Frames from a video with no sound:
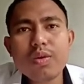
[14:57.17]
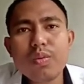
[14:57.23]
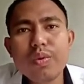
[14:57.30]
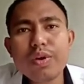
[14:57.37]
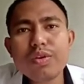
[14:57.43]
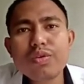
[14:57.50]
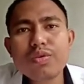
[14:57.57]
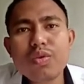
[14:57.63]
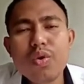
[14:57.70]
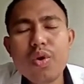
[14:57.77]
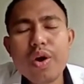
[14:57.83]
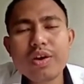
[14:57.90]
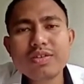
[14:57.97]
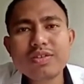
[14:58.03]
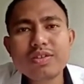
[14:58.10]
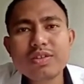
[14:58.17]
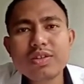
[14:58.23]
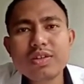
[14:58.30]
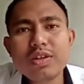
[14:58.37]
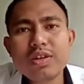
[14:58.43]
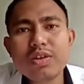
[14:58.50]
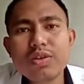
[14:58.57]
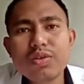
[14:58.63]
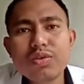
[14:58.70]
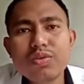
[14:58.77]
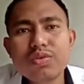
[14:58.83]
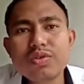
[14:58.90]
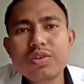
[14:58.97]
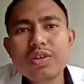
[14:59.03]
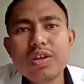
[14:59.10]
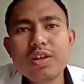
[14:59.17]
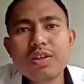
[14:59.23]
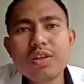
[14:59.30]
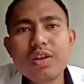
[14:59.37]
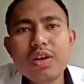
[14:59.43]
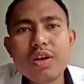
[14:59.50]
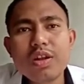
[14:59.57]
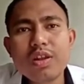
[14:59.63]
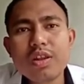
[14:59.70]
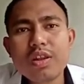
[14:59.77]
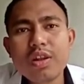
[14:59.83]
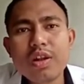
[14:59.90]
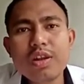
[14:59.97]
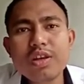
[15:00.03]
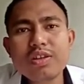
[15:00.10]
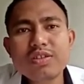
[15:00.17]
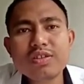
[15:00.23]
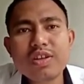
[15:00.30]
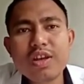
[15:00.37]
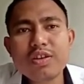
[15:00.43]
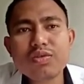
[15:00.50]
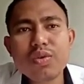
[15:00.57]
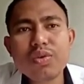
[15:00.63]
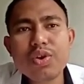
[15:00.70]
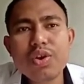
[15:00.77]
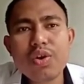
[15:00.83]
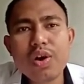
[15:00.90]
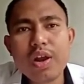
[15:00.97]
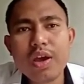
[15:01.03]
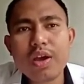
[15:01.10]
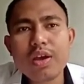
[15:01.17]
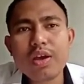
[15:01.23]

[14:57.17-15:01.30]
When you go and see, you see that the leech stays on your leg.